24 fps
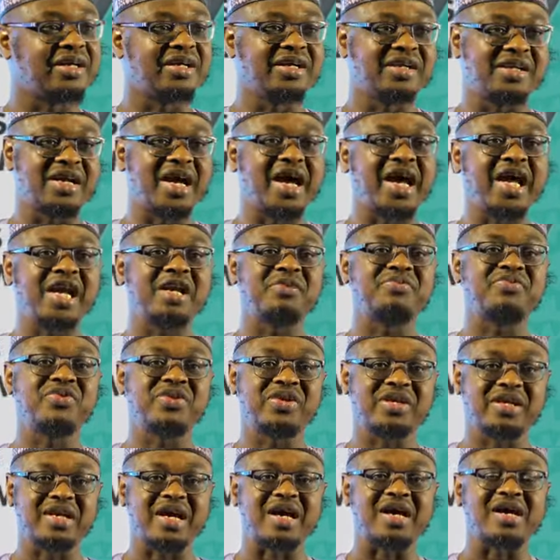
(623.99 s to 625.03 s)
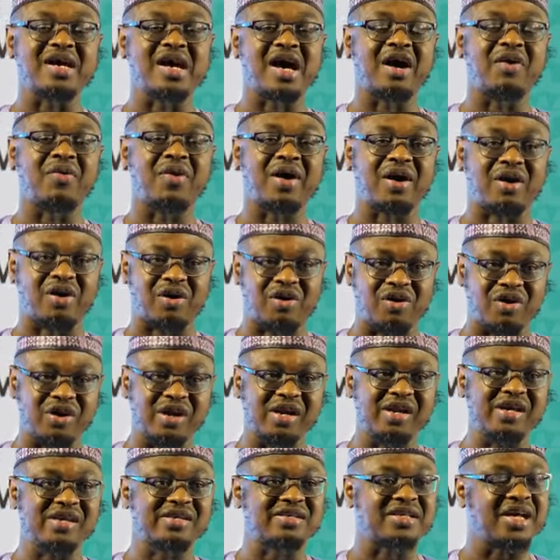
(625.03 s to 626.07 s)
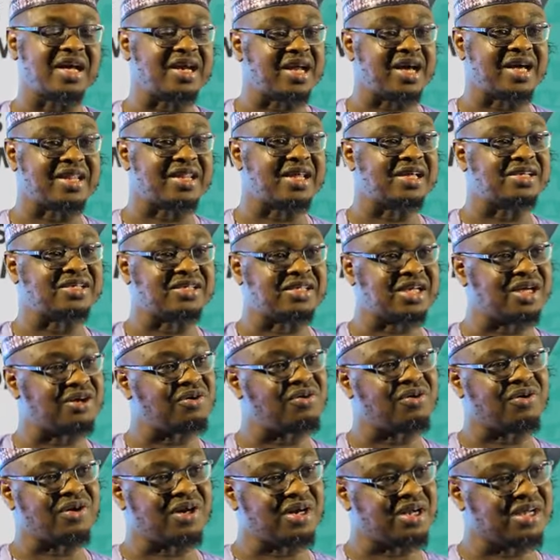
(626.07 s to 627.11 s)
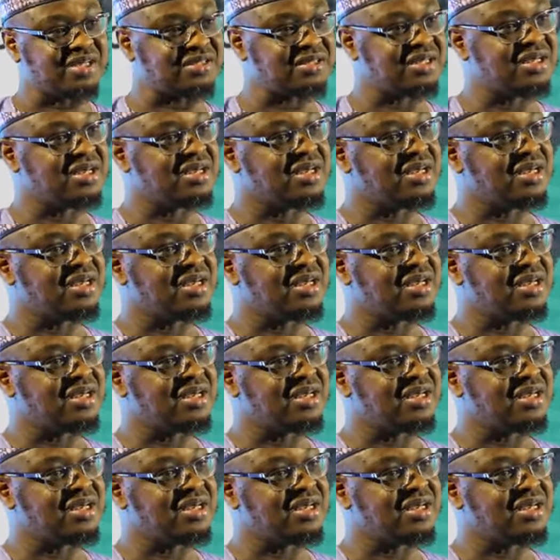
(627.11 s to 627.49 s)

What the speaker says: in helping our colleagues and other stakeholders